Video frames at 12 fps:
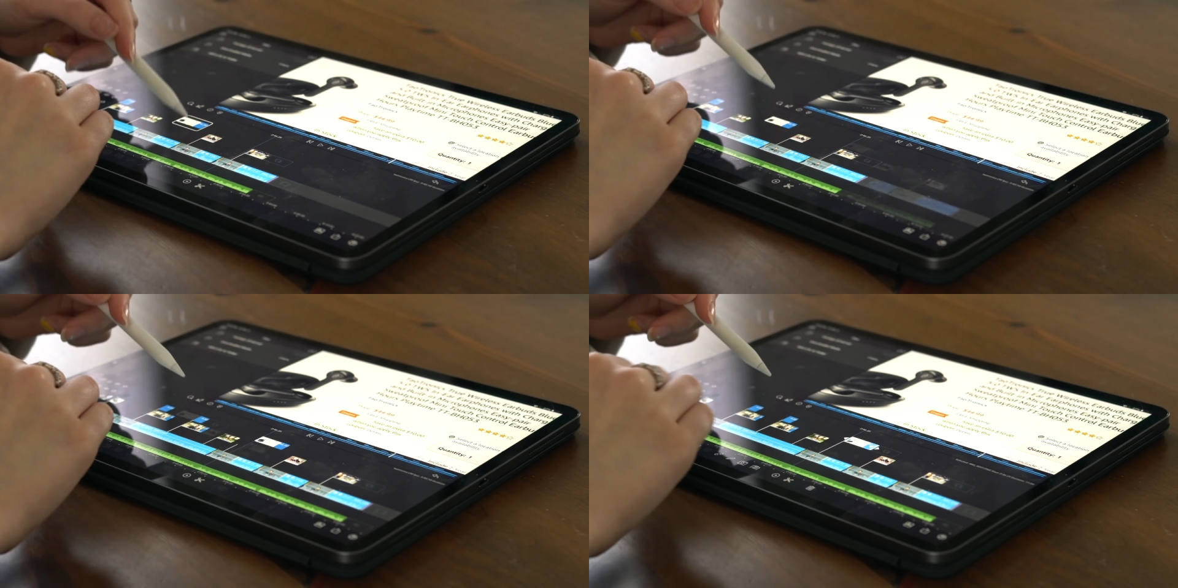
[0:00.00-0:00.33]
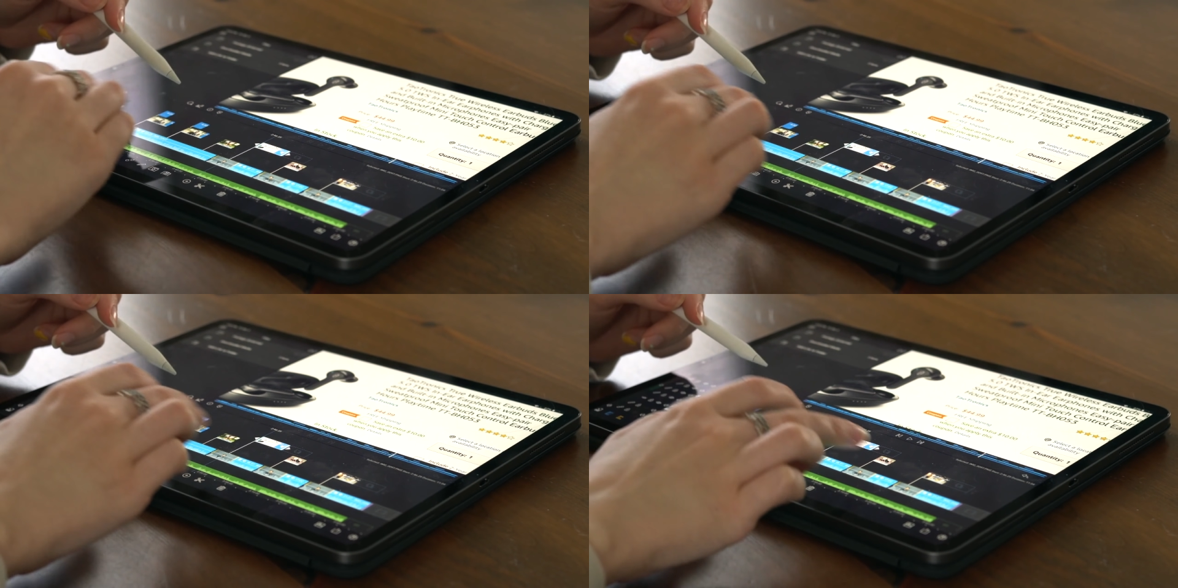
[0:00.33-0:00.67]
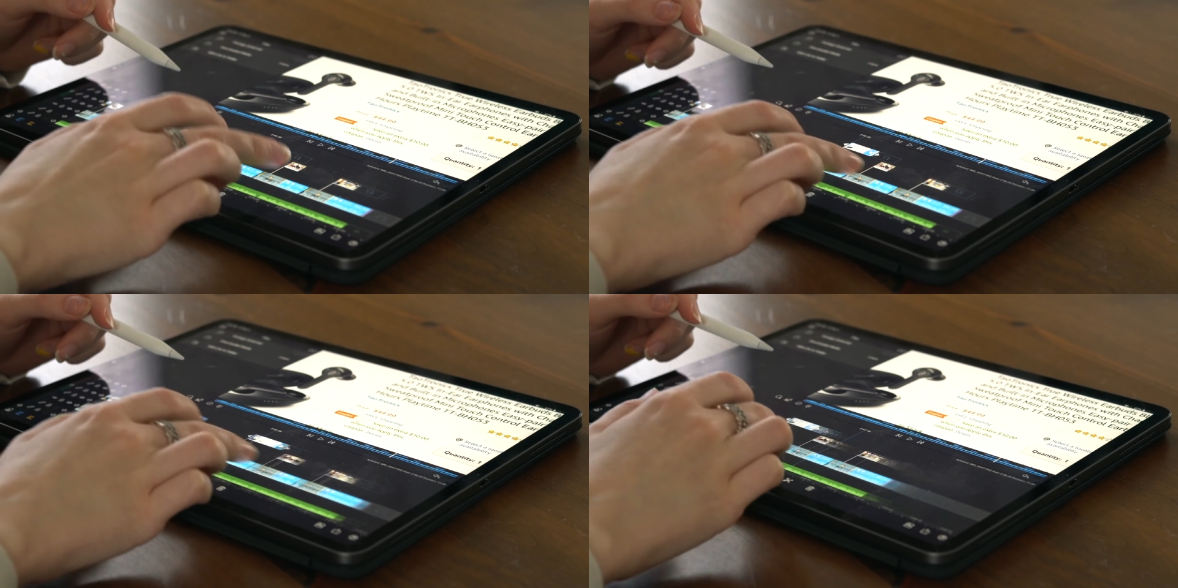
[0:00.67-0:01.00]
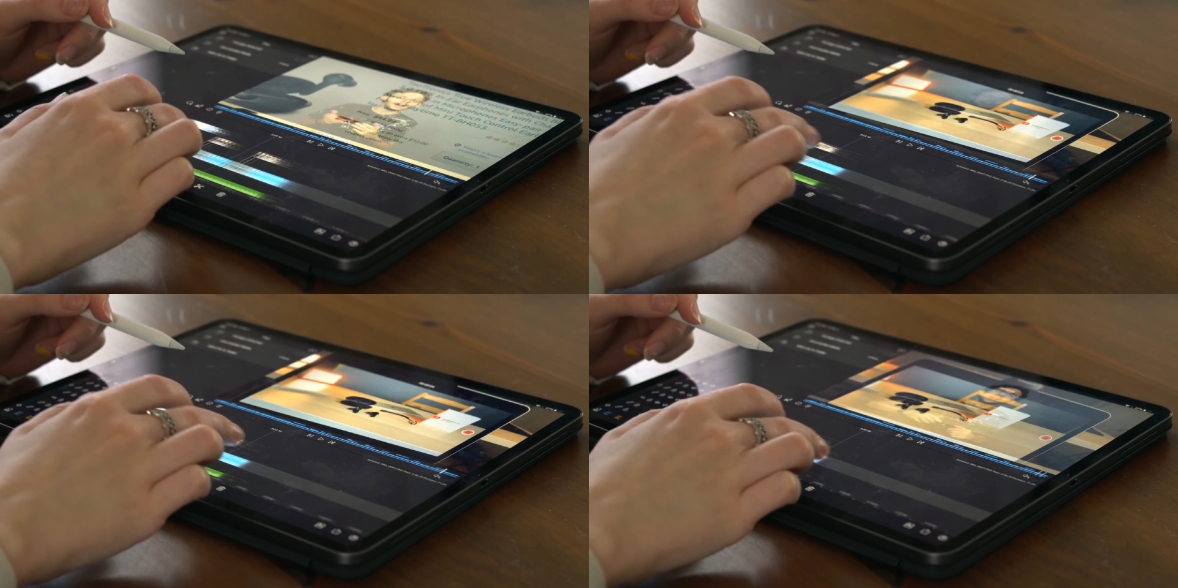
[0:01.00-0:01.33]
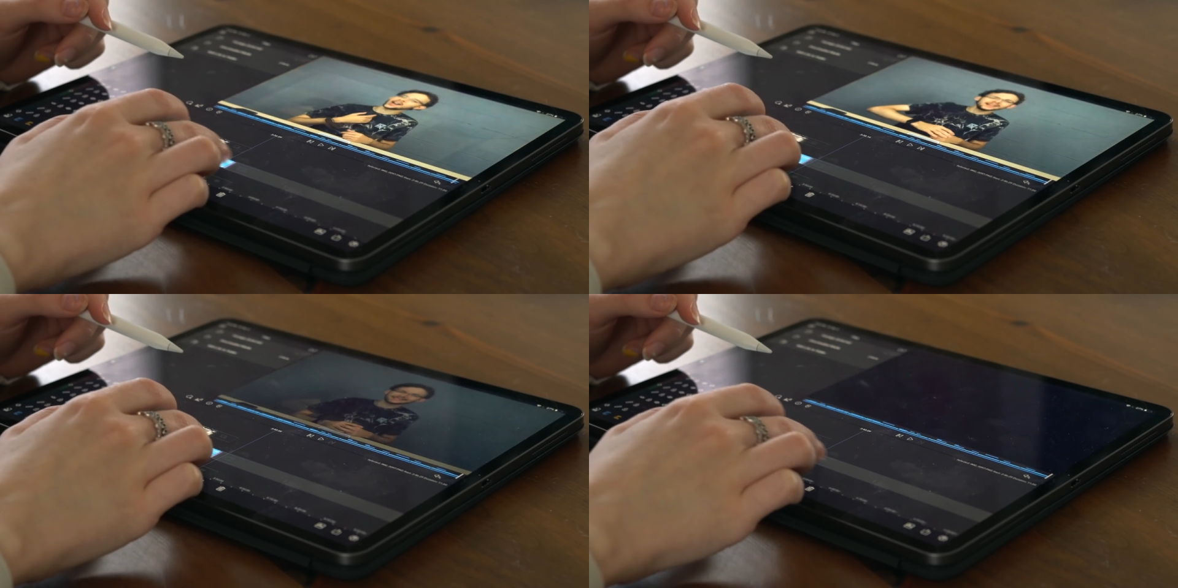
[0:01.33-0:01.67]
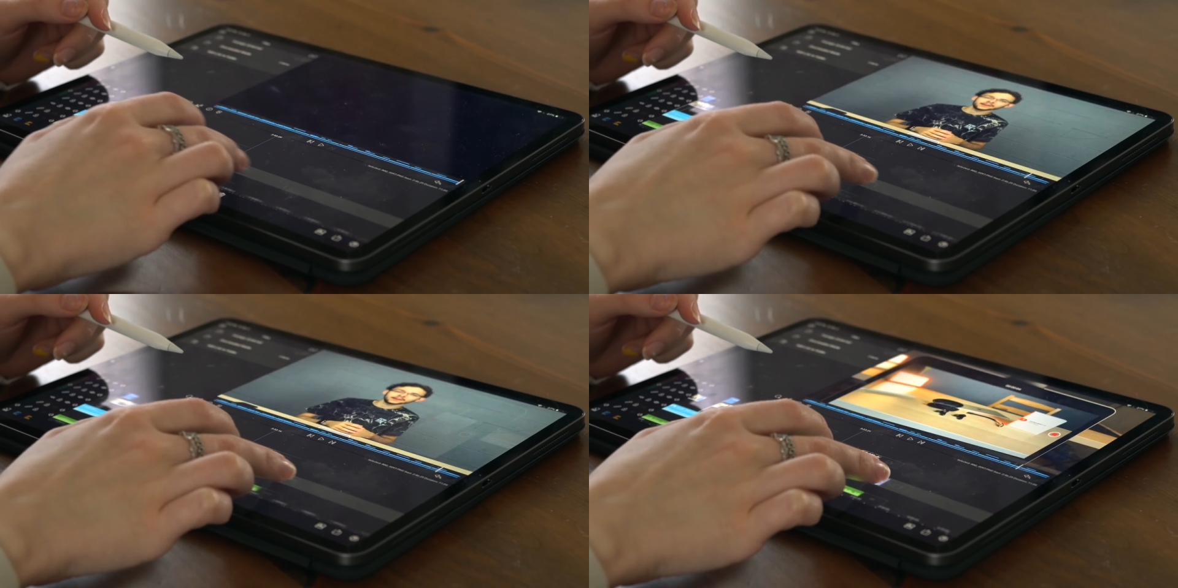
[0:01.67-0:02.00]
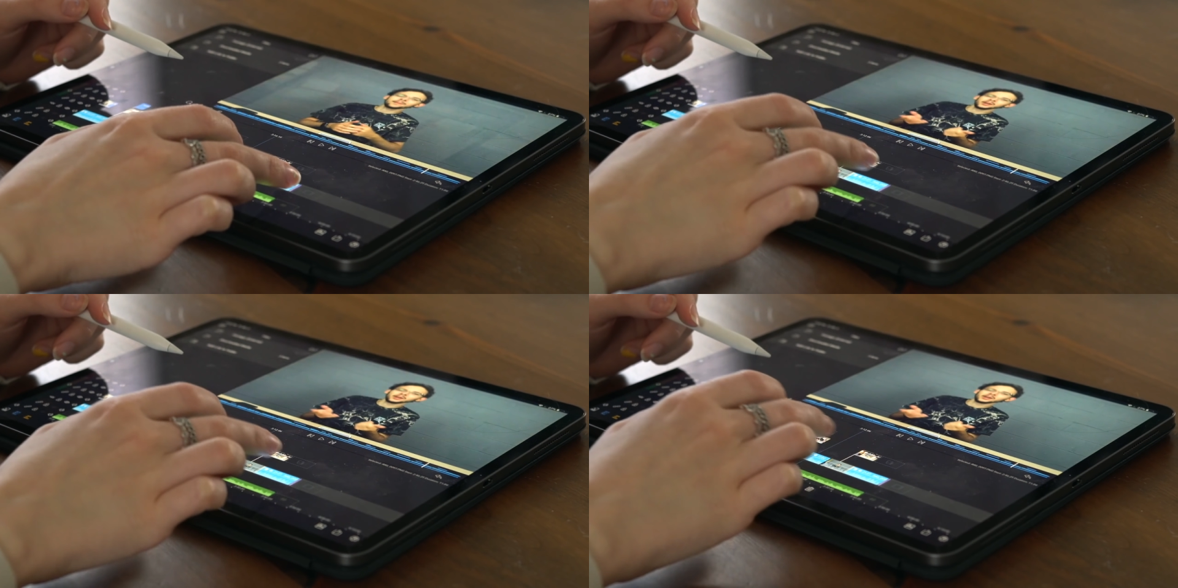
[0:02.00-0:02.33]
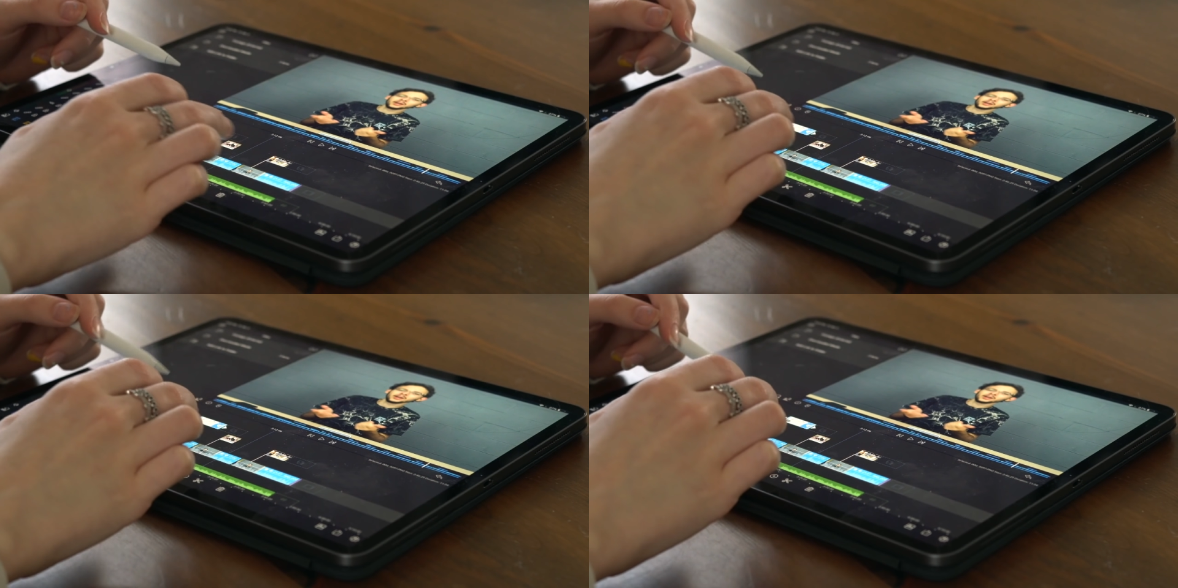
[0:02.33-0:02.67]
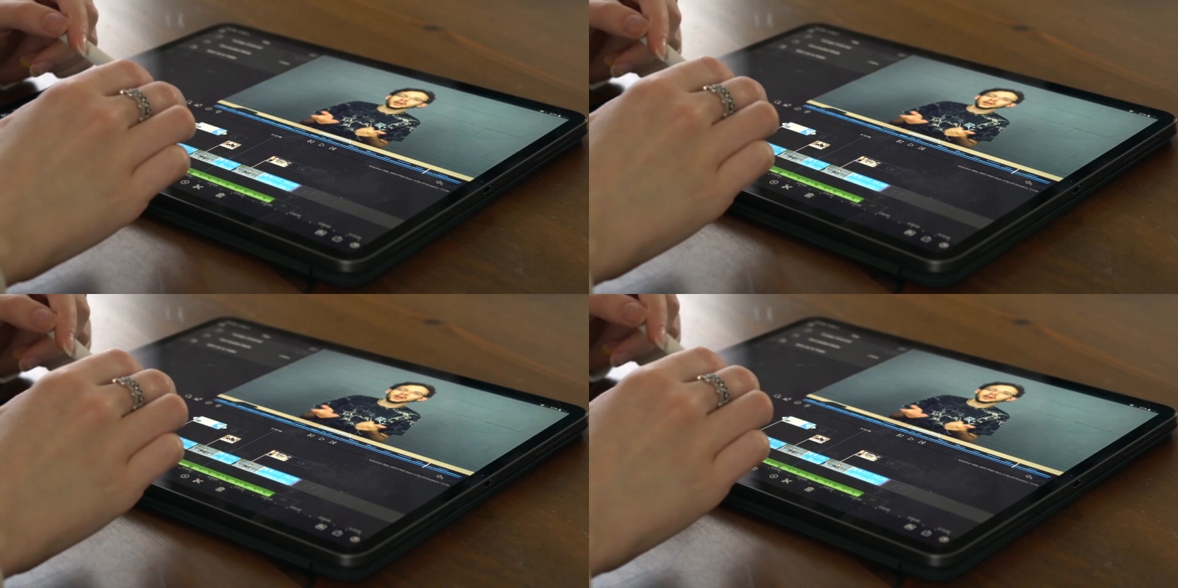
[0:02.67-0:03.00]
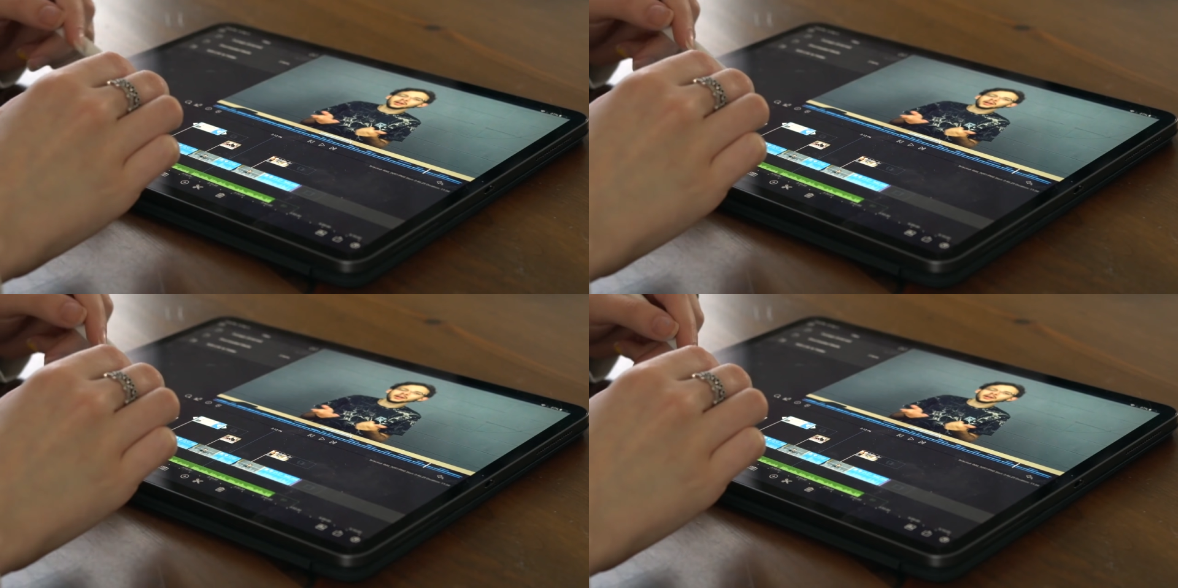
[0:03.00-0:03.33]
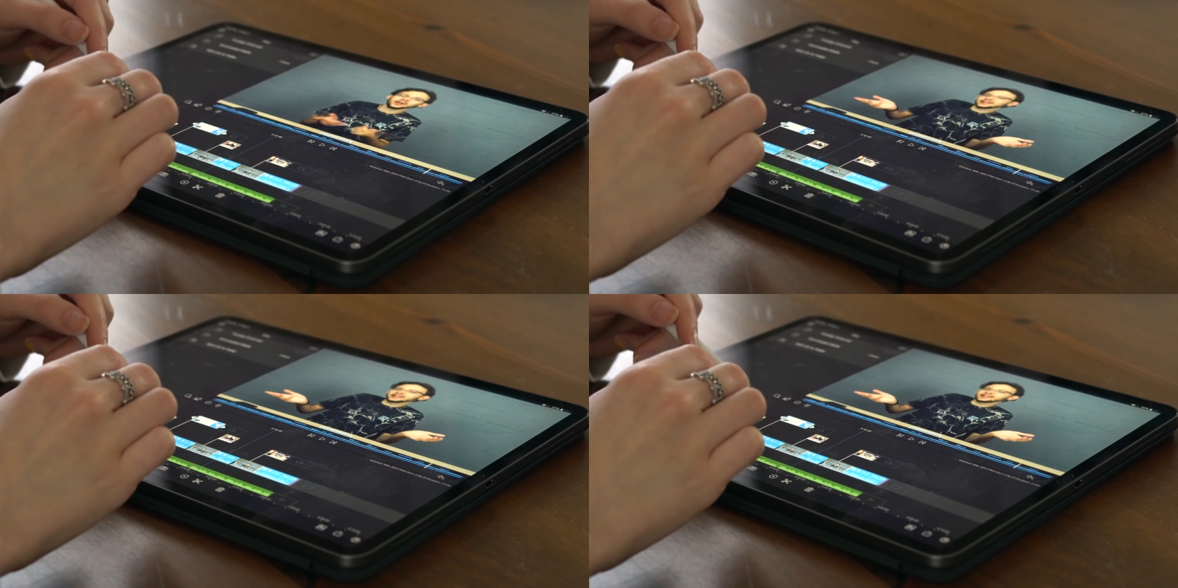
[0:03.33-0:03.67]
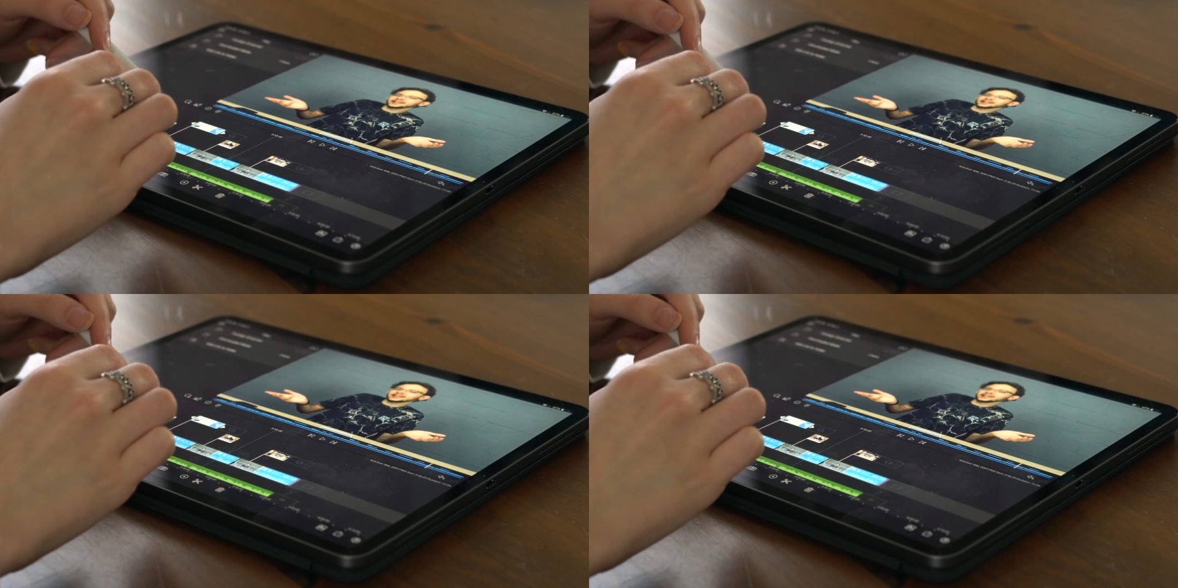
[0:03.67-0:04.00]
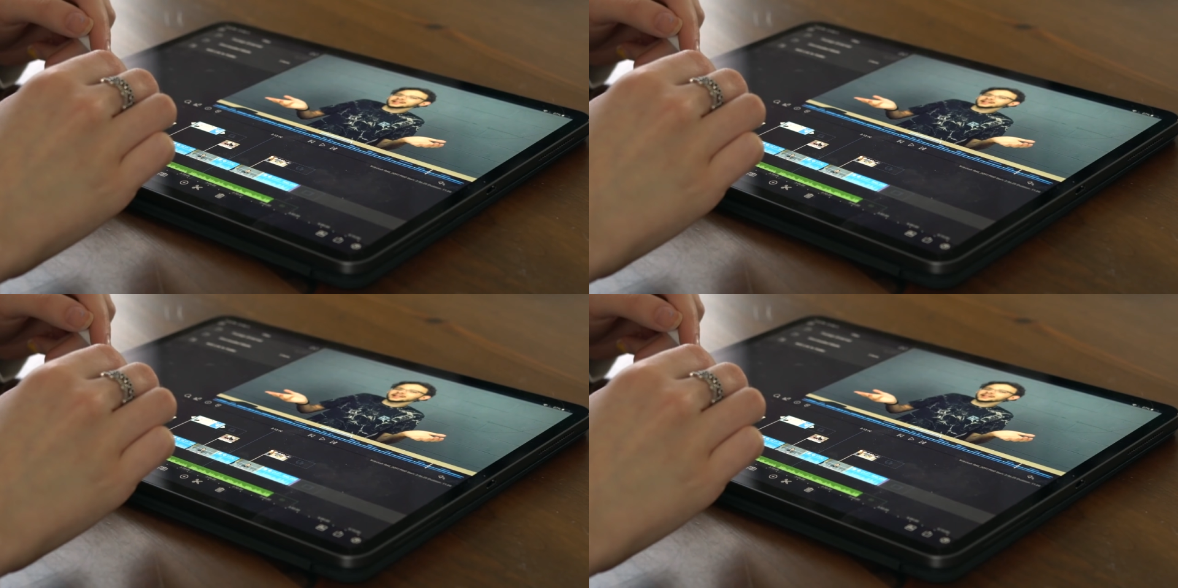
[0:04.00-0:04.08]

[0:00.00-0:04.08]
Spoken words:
No face is visible, so there are no lips to read.